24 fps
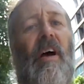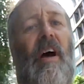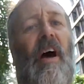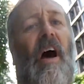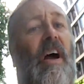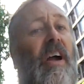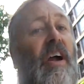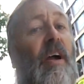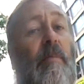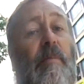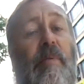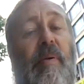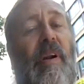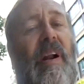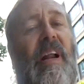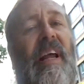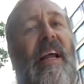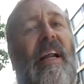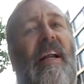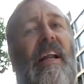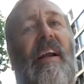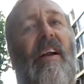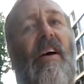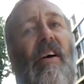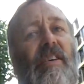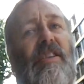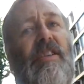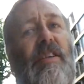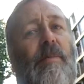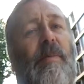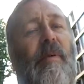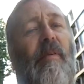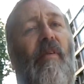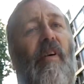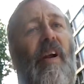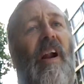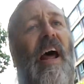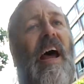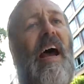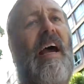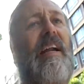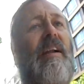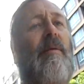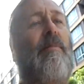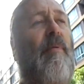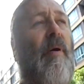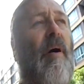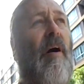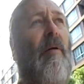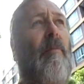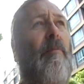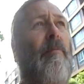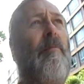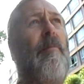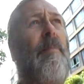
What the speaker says: are completely not to be relied upon.